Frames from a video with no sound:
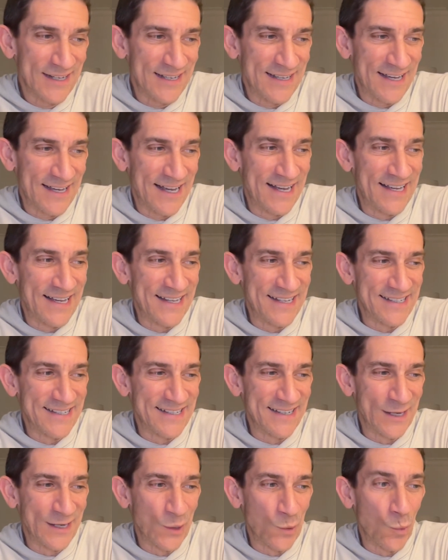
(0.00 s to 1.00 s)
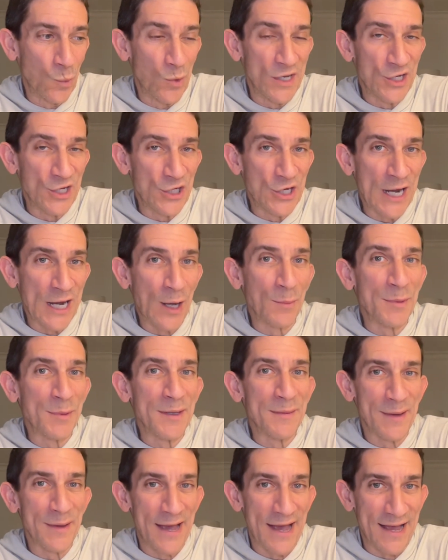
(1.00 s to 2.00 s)
And we shall be
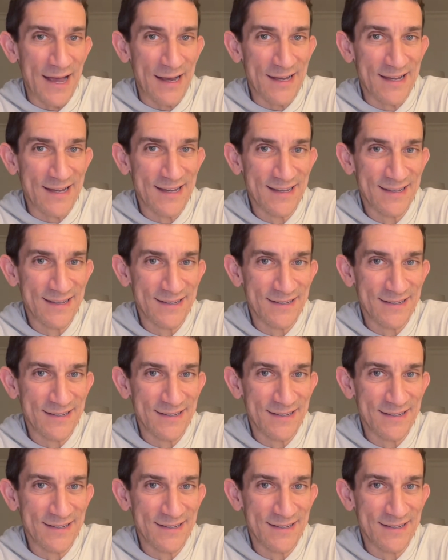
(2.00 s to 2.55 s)
back.